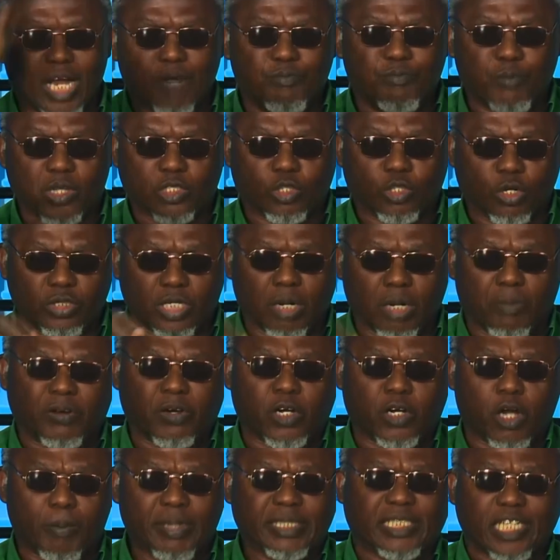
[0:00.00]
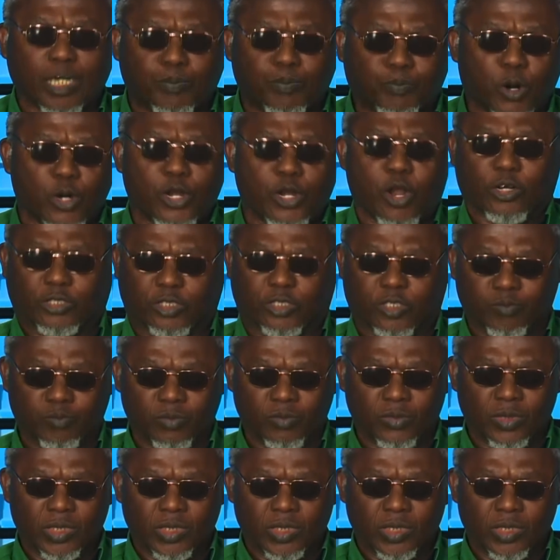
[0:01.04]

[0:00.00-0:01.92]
the, to domestic products.